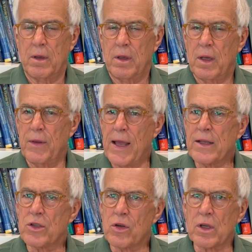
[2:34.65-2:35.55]
In that
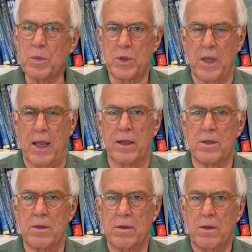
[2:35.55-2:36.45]

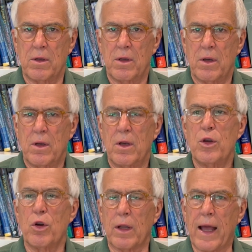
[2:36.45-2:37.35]
circumstance,
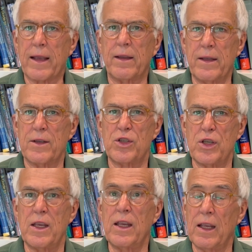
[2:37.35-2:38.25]
you're likely to
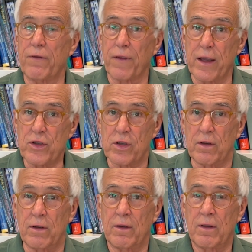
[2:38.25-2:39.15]
see inflation.
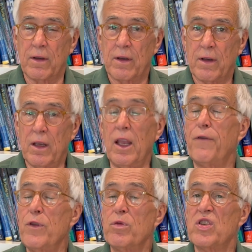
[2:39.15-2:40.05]

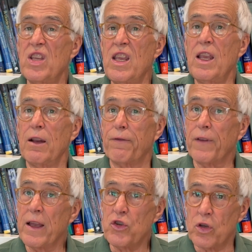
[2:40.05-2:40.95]
If you see
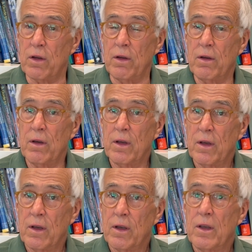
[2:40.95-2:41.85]
inflation,
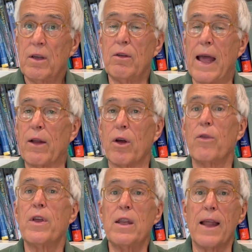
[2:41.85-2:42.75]
you now know
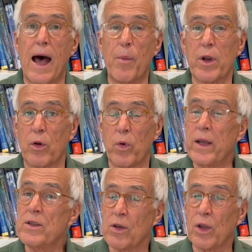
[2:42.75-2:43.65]
that nominal
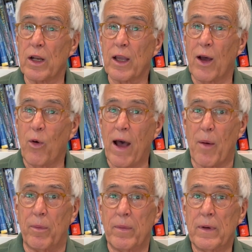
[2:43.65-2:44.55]
rates are going to go
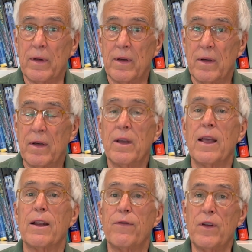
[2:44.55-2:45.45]
up.
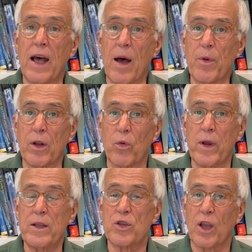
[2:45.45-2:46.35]
And if nominal
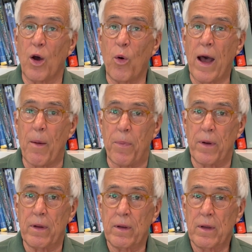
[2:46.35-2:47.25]
rates go
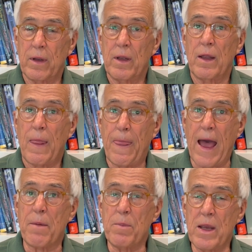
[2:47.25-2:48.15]
up,
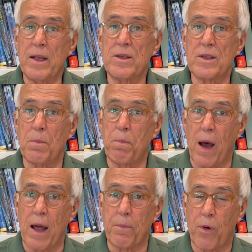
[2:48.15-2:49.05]
that means that
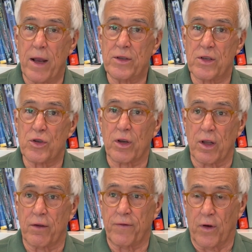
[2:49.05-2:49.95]
bond prices are
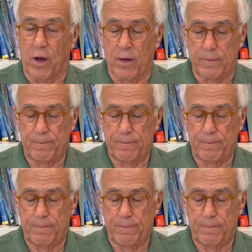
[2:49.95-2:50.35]
going to fall.